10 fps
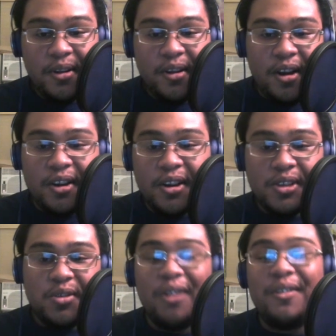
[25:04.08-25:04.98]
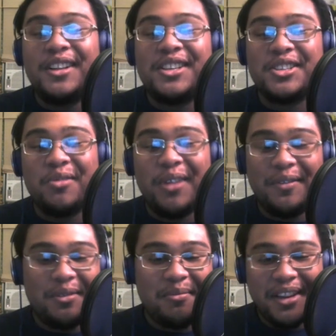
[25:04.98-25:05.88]
a good 12 inches away
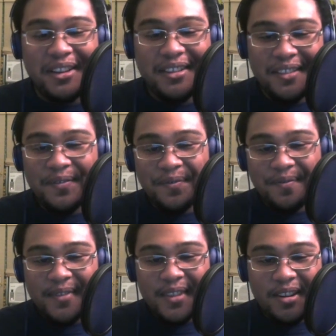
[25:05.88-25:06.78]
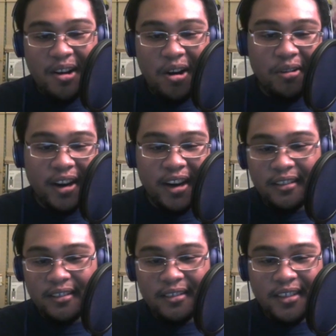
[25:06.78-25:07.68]
from me. Alright,
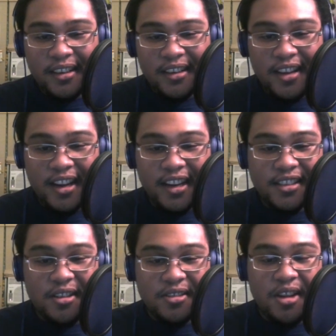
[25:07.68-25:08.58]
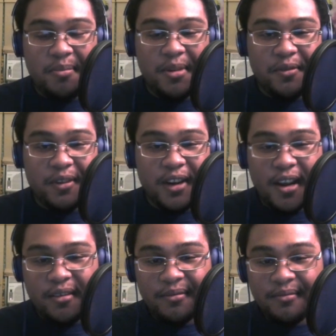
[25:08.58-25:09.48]
I guess I'll stop here for
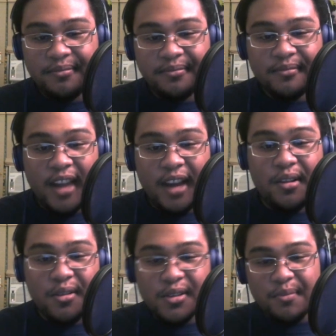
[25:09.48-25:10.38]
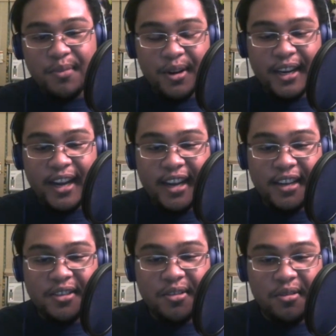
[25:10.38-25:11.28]
now. I close the book and hand
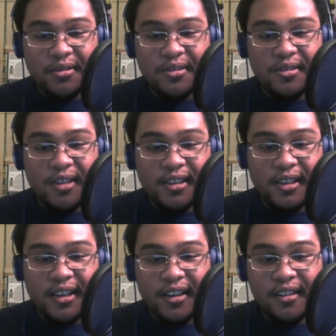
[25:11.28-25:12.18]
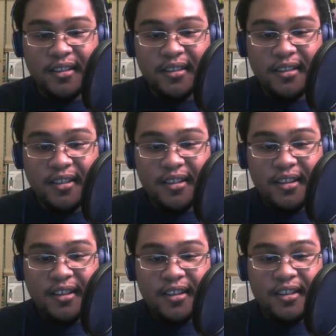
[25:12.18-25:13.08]
it towards Natsuki.
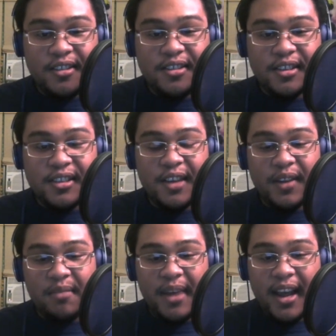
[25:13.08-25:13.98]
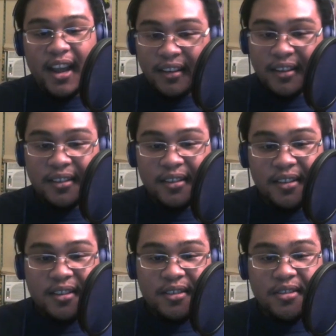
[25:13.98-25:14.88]
You're just giving it back?
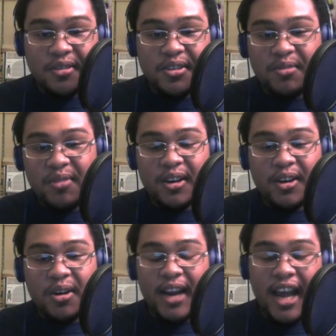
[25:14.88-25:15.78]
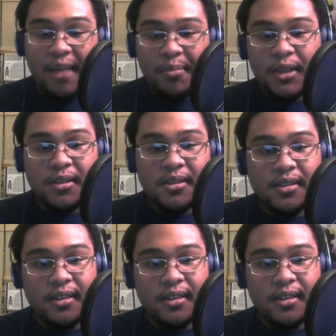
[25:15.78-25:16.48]
Don't you want to know what happens?